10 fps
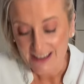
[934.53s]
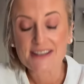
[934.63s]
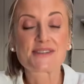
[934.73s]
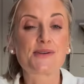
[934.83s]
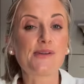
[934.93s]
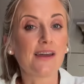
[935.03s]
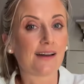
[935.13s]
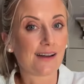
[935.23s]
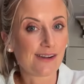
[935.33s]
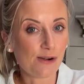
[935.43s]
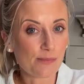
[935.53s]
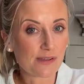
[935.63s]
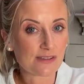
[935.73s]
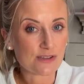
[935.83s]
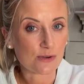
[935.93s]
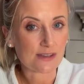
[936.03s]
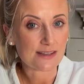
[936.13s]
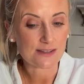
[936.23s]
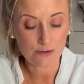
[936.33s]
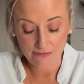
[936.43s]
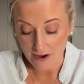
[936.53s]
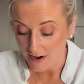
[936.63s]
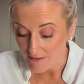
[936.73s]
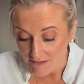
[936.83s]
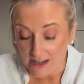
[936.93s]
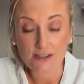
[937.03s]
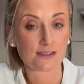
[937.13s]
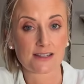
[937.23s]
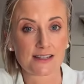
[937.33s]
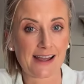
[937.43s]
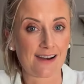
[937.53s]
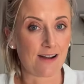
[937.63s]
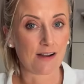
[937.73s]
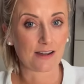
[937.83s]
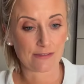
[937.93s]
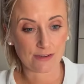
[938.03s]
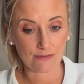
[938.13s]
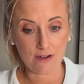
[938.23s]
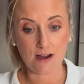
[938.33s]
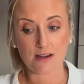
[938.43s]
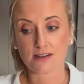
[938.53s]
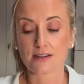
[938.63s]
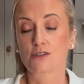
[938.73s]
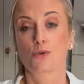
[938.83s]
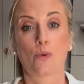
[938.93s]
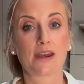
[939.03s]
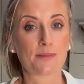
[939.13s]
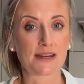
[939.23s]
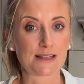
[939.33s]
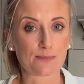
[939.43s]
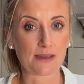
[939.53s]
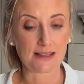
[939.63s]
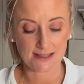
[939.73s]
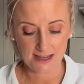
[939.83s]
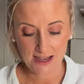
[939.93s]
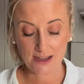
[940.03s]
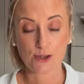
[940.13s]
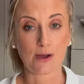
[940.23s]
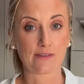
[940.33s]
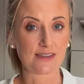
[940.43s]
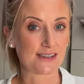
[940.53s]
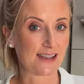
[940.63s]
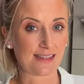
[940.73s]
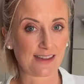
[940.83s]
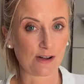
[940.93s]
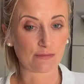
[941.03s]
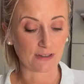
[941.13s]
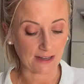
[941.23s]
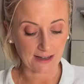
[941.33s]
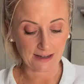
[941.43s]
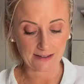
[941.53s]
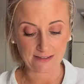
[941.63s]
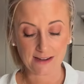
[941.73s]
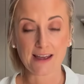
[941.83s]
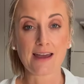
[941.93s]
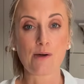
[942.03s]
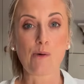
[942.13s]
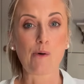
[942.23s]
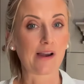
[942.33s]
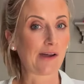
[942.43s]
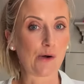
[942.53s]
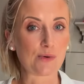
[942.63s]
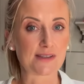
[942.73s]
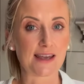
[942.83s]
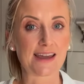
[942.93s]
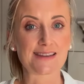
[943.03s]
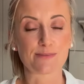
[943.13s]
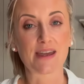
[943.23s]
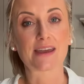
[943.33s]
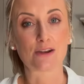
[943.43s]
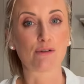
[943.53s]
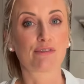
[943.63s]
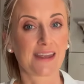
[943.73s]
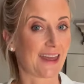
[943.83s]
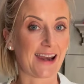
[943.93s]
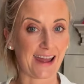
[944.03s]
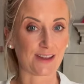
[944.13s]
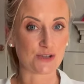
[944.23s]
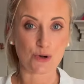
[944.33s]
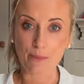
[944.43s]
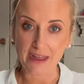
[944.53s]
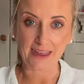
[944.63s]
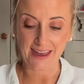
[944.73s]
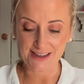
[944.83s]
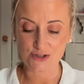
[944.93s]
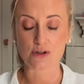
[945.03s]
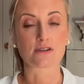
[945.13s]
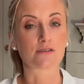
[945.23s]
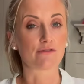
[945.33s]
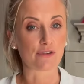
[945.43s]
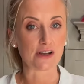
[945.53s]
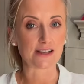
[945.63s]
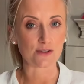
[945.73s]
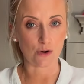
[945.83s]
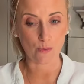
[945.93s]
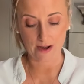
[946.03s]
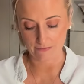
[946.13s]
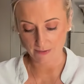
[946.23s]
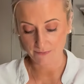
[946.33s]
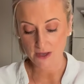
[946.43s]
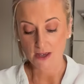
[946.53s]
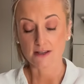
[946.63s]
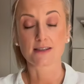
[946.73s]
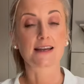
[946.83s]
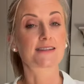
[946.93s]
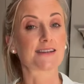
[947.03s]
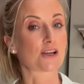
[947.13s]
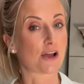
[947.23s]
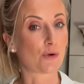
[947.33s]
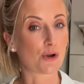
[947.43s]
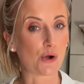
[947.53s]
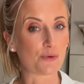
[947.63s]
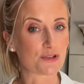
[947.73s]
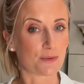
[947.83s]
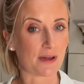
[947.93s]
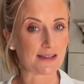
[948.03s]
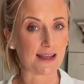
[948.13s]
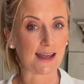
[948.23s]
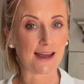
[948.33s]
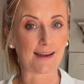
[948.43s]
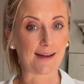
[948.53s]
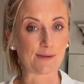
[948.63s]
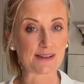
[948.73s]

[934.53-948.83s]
So yeah, I hope you've enjoyed this so far. It really doesn't take long. If you've got 20 minutes piece, you have this in the oven, and what I always say is make enough, get extra, make extra to freeze or whatever. So that's it. I'm going to go and do my day, and I will